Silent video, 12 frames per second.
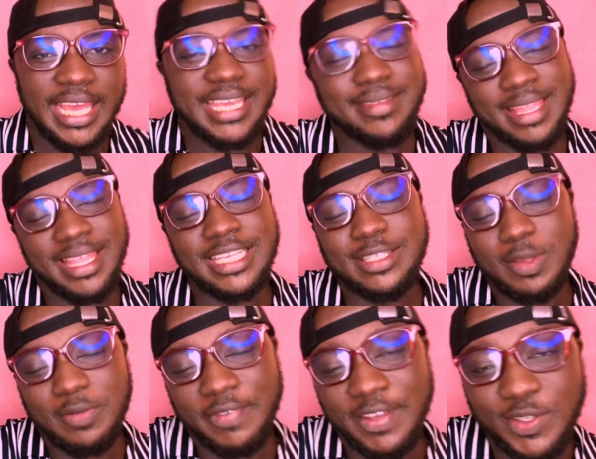In the next
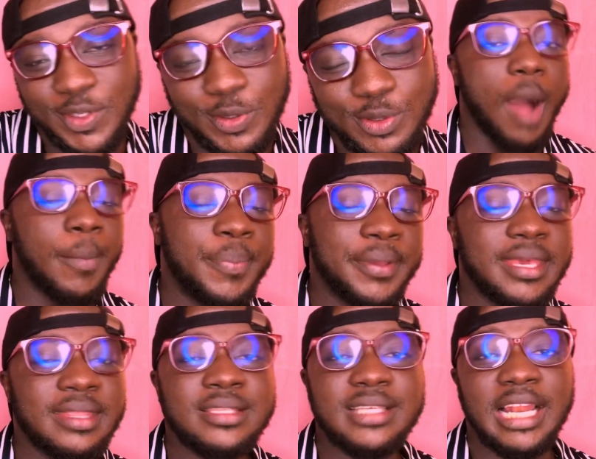videos, I'm picking these